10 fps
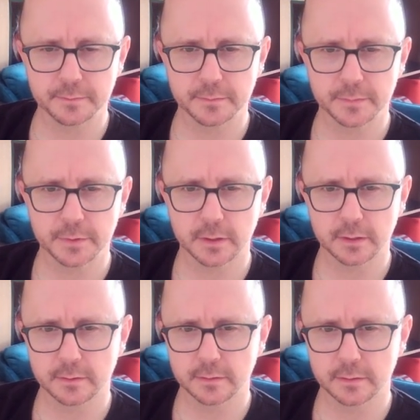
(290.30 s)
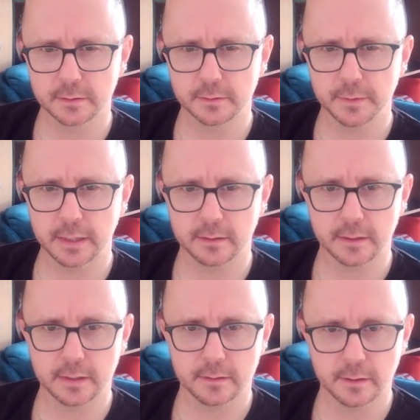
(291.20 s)
Not
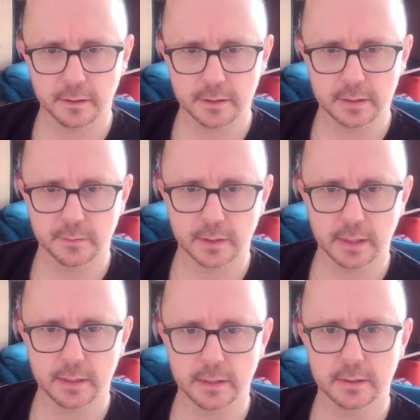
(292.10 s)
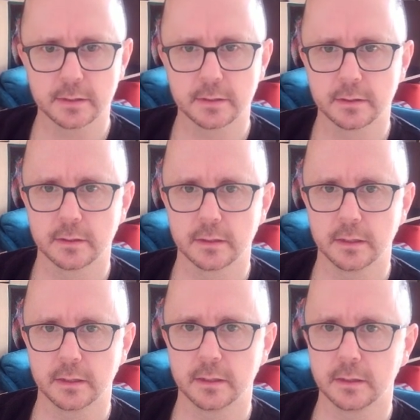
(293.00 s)
immediately noticing what that is.
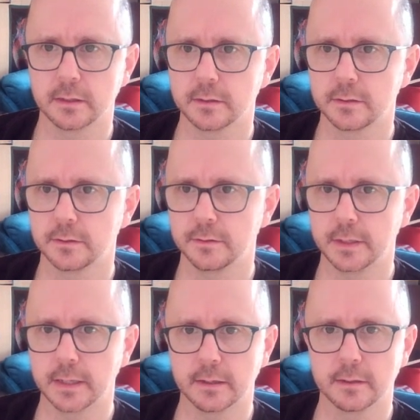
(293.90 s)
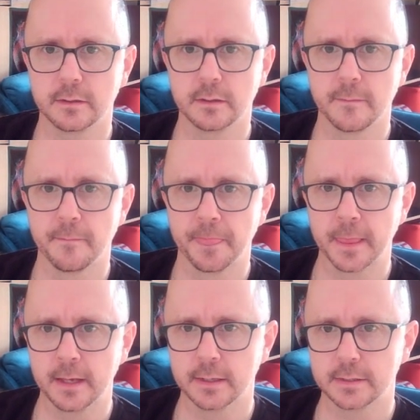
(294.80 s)
2 down.
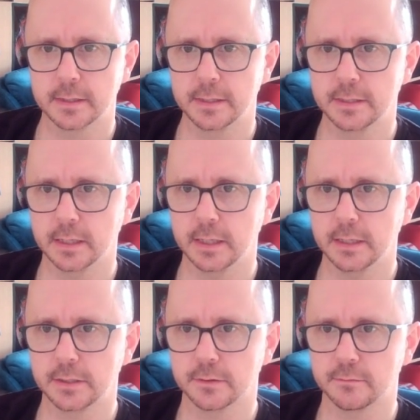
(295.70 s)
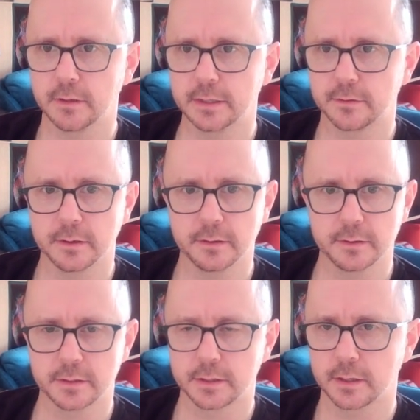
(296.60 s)
Censure each retro
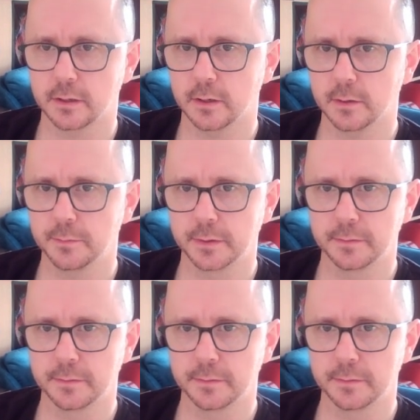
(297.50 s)
top.